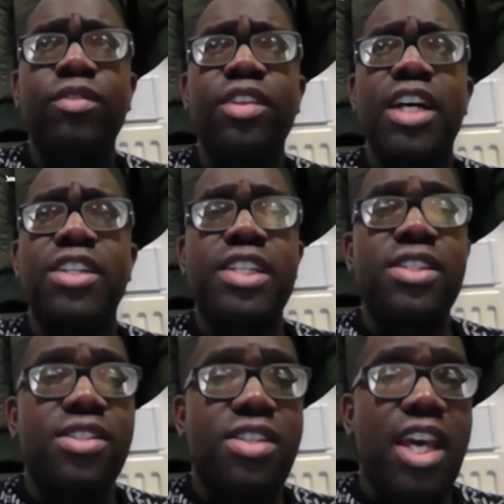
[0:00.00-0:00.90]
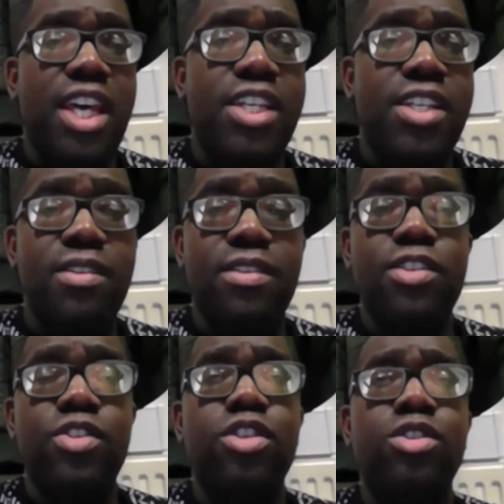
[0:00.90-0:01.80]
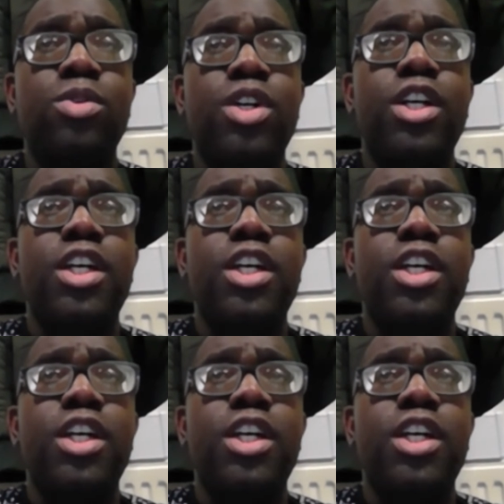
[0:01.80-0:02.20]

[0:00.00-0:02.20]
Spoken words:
at the end of the day, you know,